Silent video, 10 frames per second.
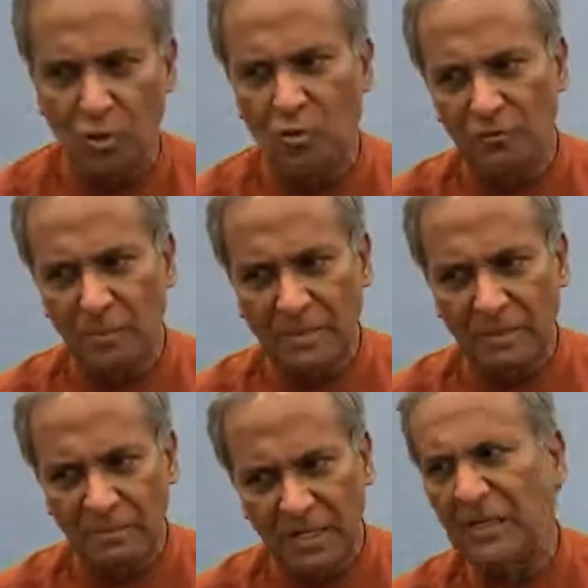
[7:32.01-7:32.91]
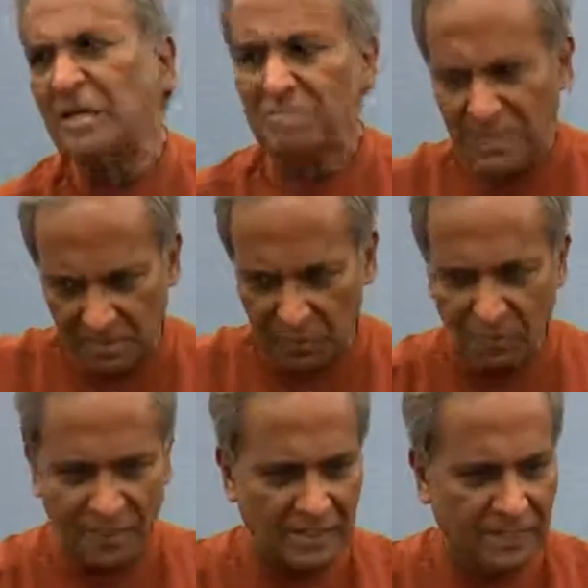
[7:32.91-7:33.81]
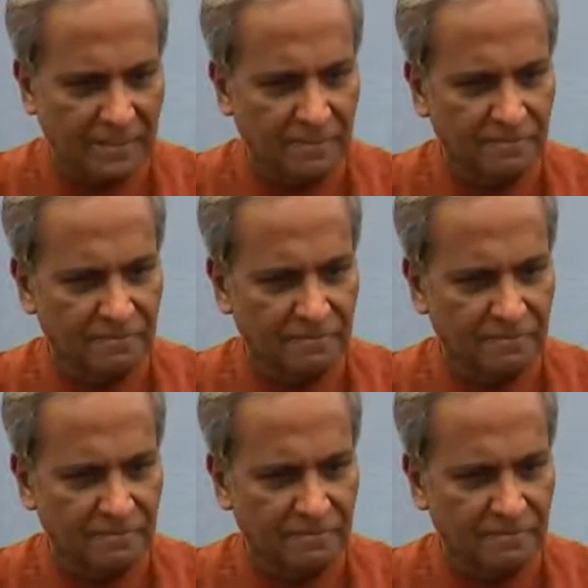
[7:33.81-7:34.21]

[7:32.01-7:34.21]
You're good for becoming a bricklayer, become a good bricklayer.